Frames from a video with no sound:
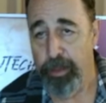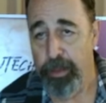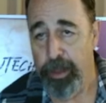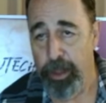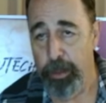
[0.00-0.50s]

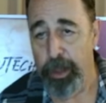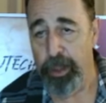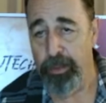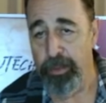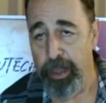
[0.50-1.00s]

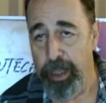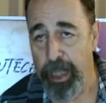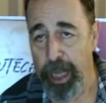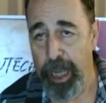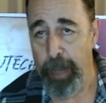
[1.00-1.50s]
humans
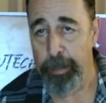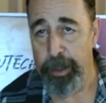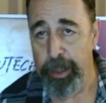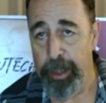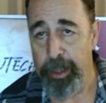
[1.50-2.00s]

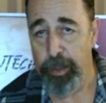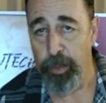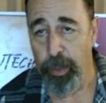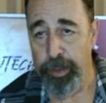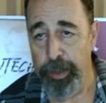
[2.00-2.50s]
inhabited
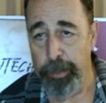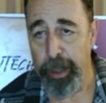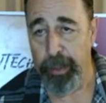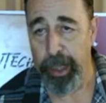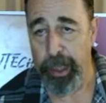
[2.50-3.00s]
North
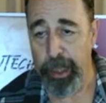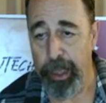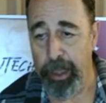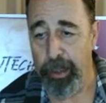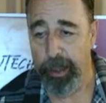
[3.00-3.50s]

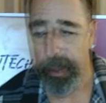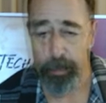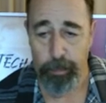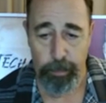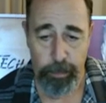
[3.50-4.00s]
America
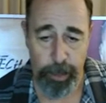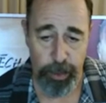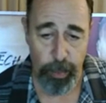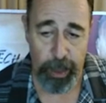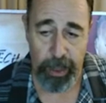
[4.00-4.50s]

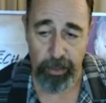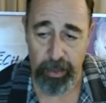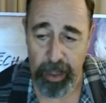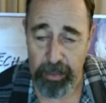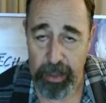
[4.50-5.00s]
between
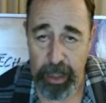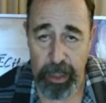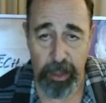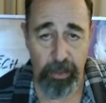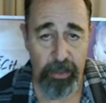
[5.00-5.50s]

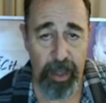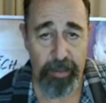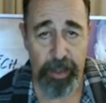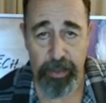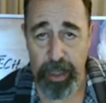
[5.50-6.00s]
16 and
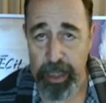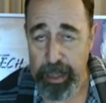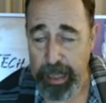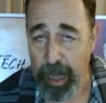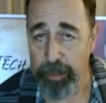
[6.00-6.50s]

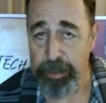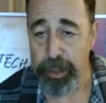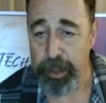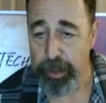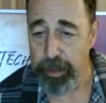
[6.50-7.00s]
17,000
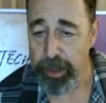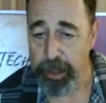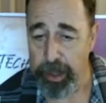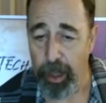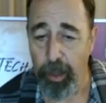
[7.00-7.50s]
years
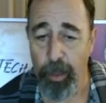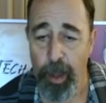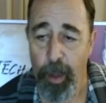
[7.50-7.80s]
ago,